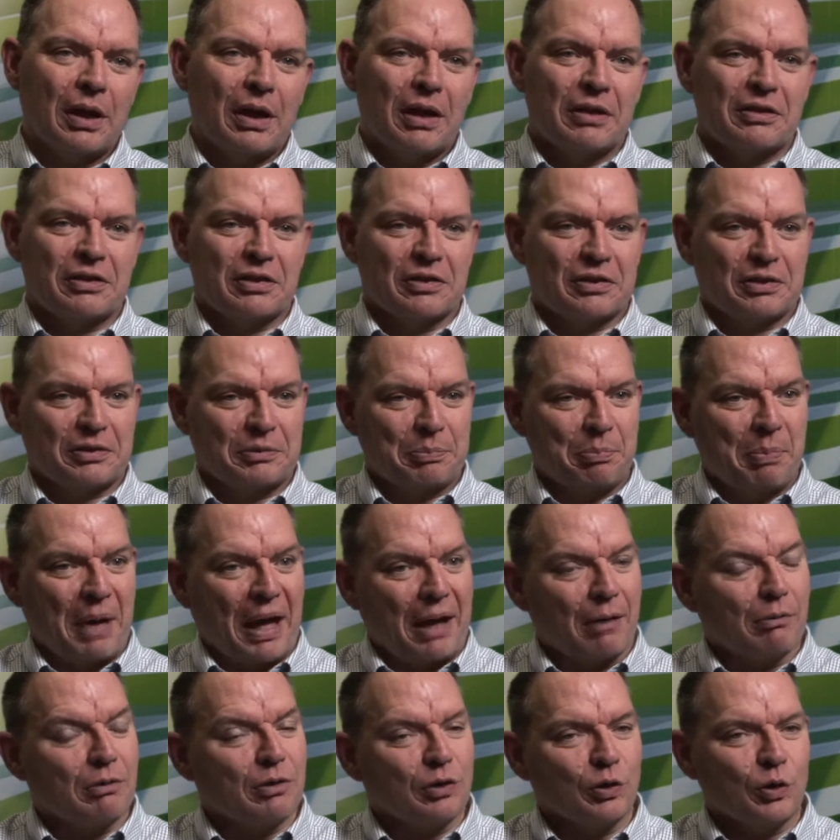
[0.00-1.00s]
to
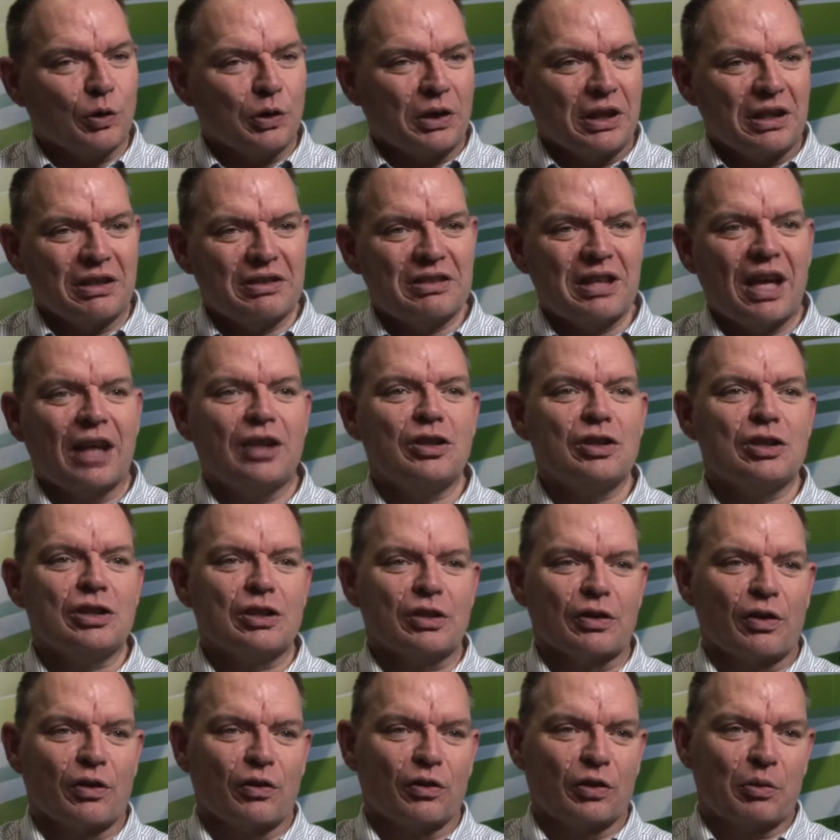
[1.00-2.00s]
spout good
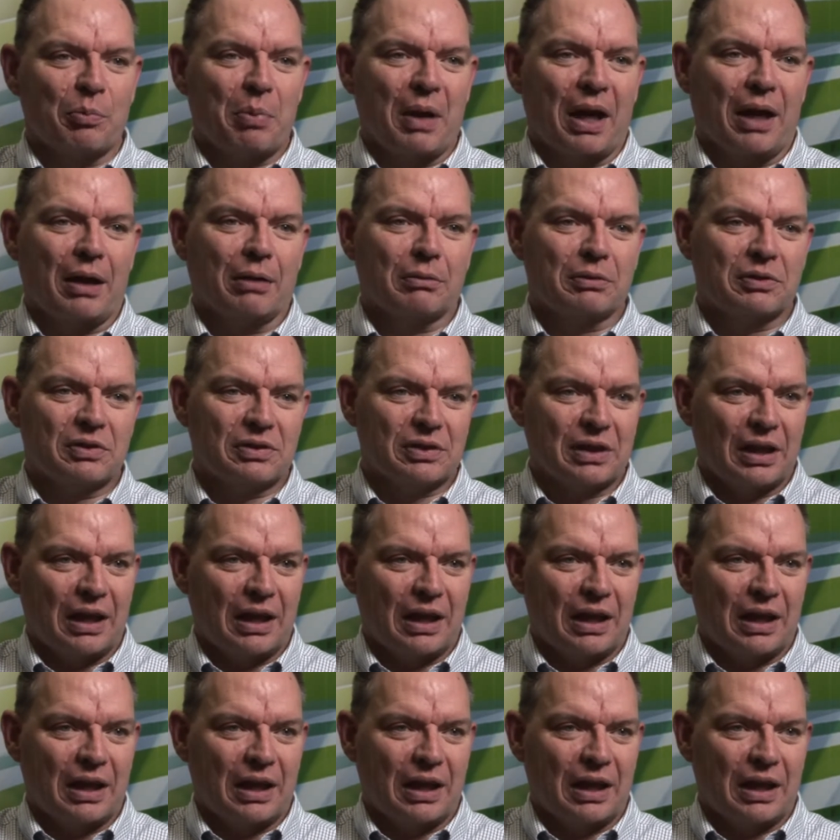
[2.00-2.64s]
intentions about